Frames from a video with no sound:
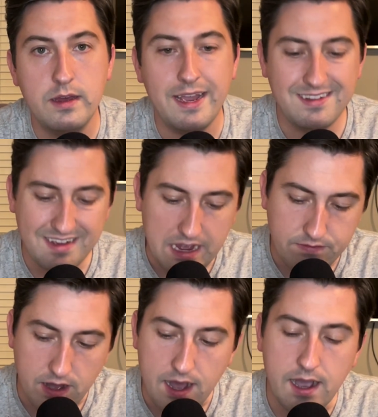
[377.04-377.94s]
and to
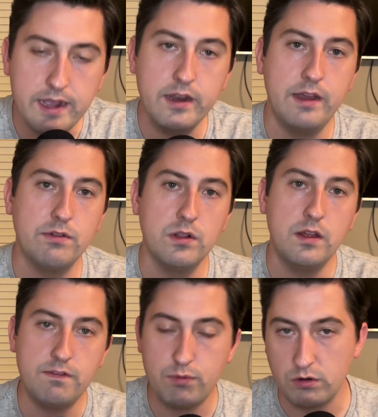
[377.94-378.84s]
have a high level
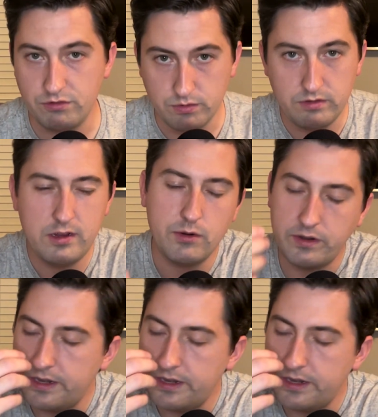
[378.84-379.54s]
of personal integrity.